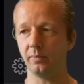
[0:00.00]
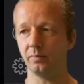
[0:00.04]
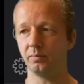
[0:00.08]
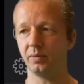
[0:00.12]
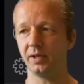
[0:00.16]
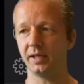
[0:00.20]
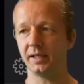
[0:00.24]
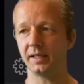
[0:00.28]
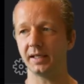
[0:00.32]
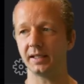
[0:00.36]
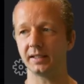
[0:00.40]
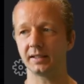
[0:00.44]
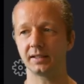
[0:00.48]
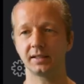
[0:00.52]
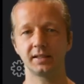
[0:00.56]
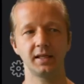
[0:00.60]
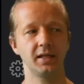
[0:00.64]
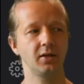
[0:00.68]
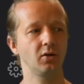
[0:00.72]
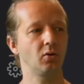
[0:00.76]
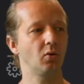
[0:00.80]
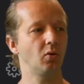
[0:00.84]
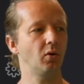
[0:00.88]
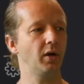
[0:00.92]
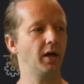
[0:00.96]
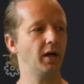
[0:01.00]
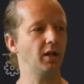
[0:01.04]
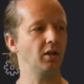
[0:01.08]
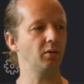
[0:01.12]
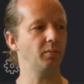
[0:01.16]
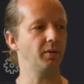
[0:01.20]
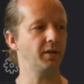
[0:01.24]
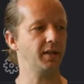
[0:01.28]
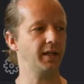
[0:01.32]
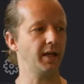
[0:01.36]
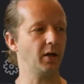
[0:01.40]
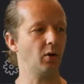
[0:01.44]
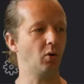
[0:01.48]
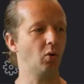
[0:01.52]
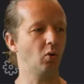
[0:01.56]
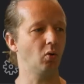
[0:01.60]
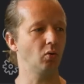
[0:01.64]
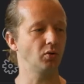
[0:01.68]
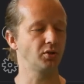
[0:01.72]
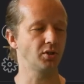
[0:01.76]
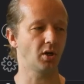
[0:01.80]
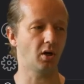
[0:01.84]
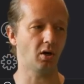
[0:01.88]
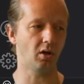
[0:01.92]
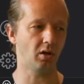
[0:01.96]
be a single element that
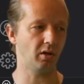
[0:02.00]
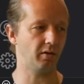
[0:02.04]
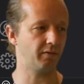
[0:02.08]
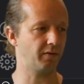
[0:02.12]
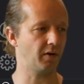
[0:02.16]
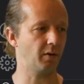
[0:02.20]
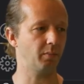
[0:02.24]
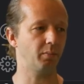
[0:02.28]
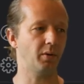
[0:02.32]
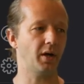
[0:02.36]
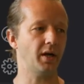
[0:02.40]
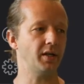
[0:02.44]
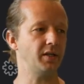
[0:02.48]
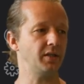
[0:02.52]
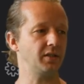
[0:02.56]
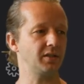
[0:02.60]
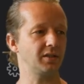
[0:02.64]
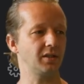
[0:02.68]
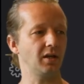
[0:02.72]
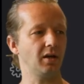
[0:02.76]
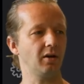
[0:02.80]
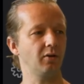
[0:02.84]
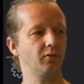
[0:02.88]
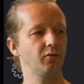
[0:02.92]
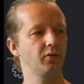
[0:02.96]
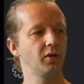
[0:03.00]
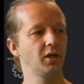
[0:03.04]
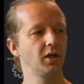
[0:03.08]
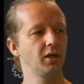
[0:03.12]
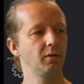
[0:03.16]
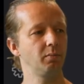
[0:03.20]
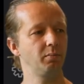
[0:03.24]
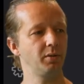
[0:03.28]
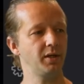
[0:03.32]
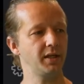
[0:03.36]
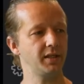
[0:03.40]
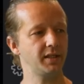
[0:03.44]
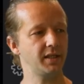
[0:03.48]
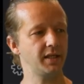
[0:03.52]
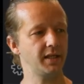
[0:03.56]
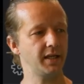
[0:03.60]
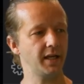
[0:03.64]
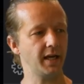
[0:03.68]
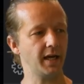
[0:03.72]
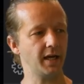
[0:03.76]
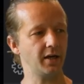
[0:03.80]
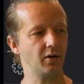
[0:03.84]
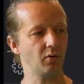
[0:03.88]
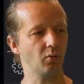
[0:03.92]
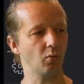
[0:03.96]
holds all of our button stuff,
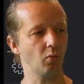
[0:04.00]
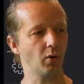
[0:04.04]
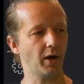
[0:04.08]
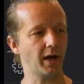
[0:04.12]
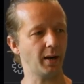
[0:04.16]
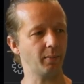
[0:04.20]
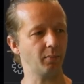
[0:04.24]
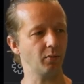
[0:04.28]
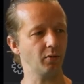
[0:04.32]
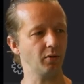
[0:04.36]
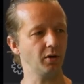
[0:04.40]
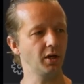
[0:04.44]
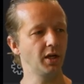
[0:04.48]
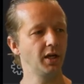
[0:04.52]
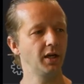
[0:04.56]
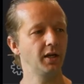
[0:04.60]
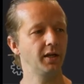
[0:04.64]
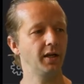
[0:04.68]
BTN wrapper.